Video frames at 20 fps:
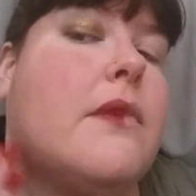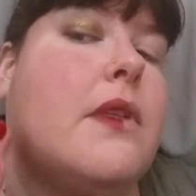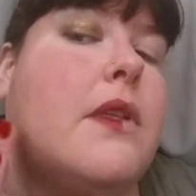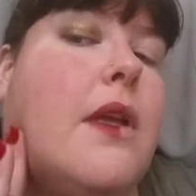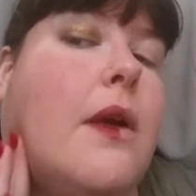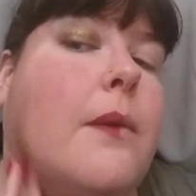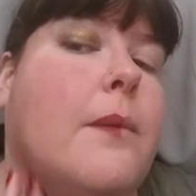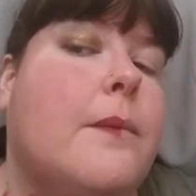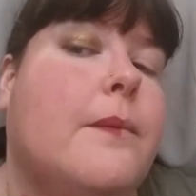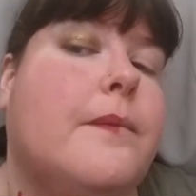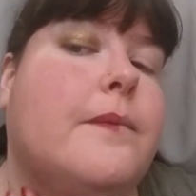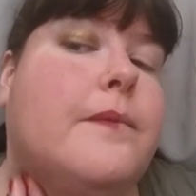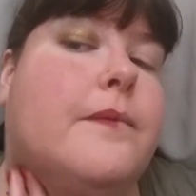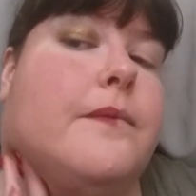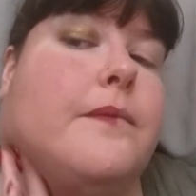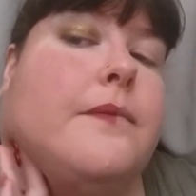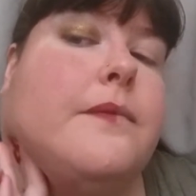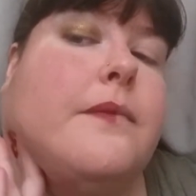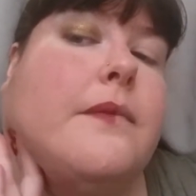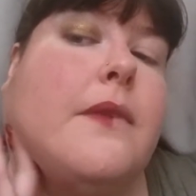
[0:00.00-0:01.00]
No.
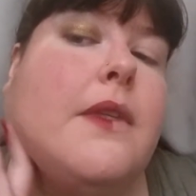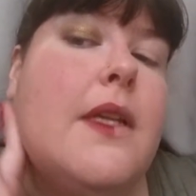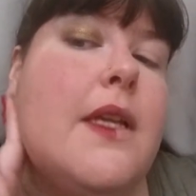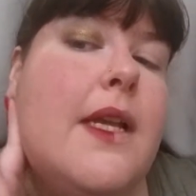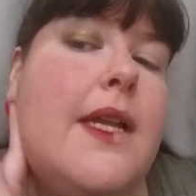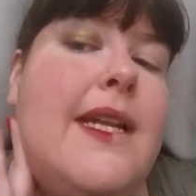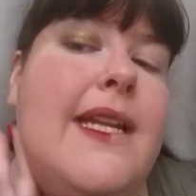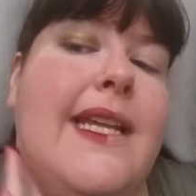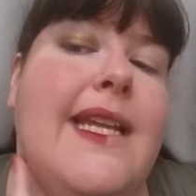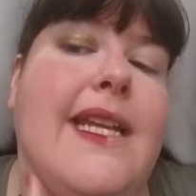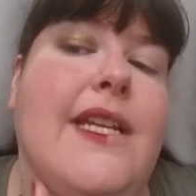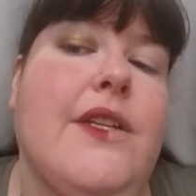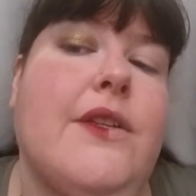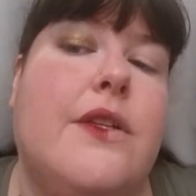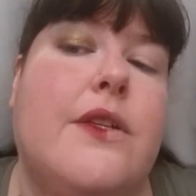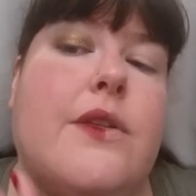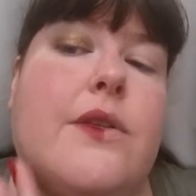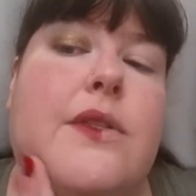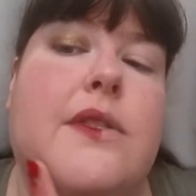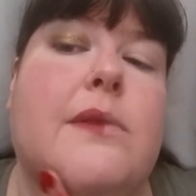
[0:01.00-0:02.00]
And again,
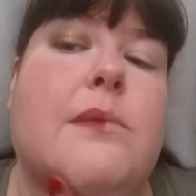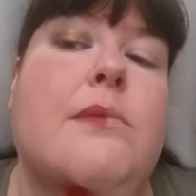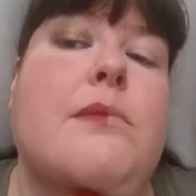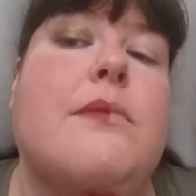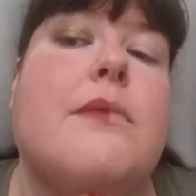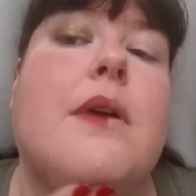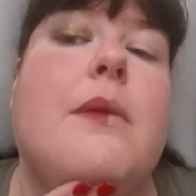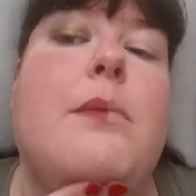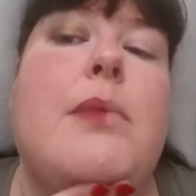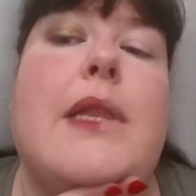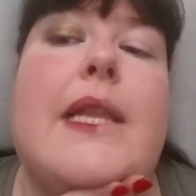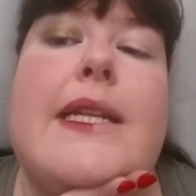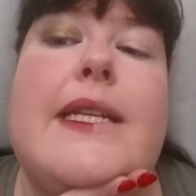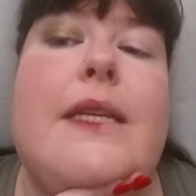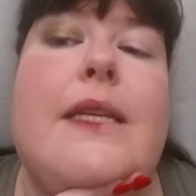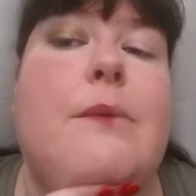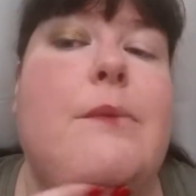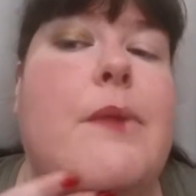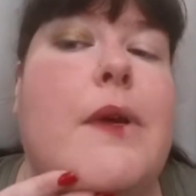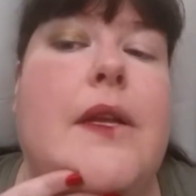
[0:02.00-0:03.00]
you use a
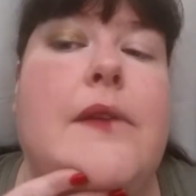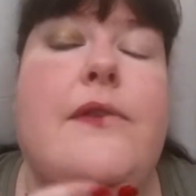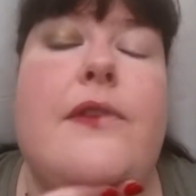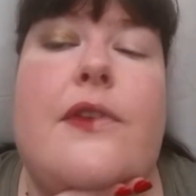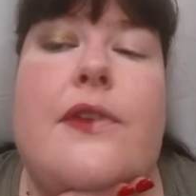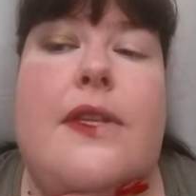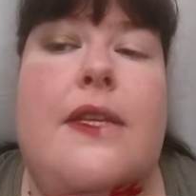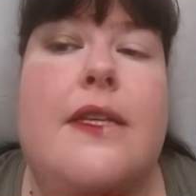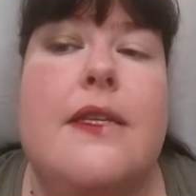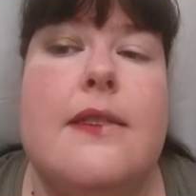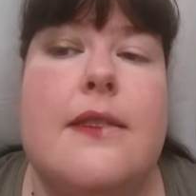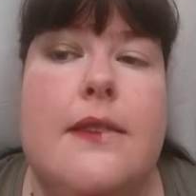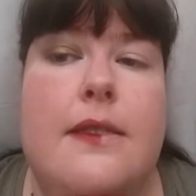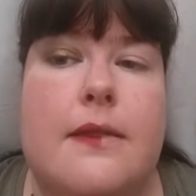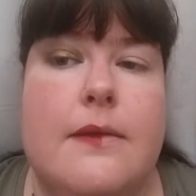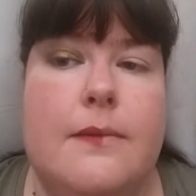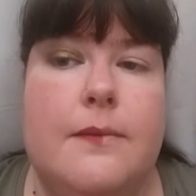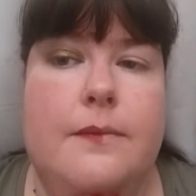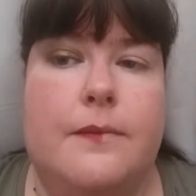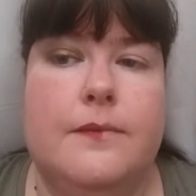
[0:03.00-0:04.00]
blending bud for
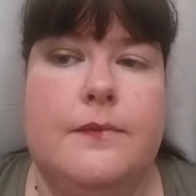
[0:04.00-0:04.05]
this.